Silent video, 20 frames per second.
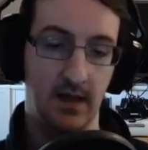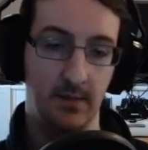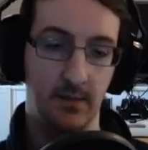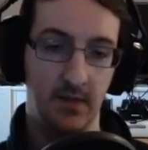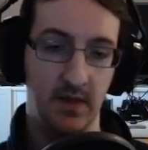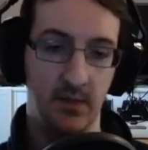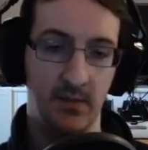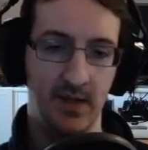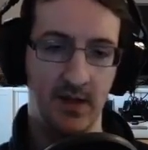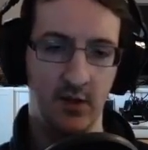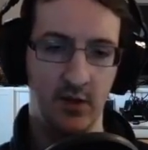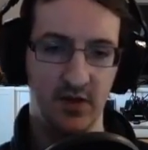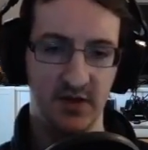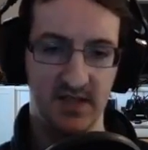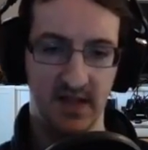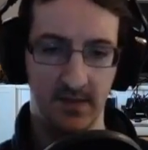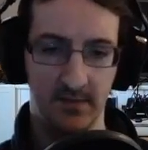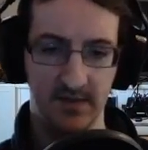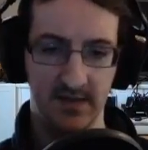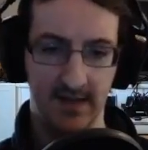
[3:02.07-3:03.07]
You may notice that
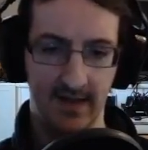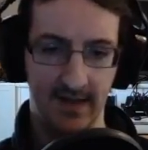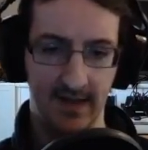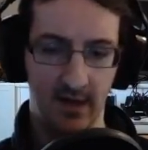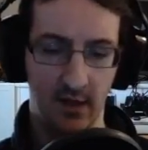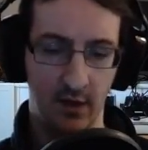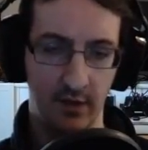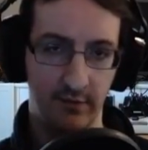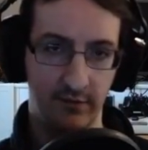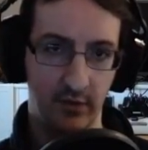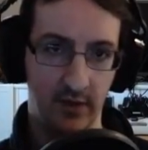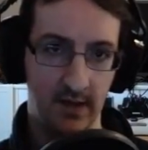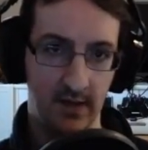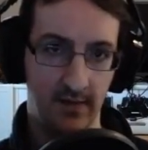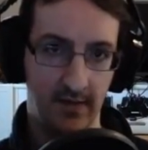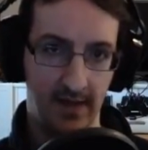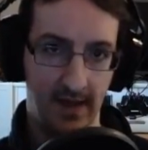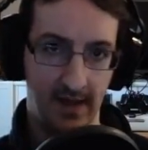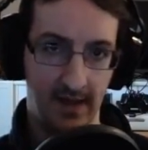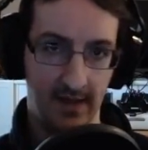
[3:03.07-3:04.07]
I'm kind of hovering in
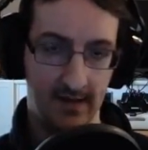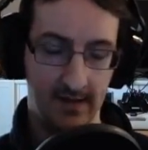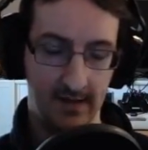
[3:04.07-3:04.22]
the air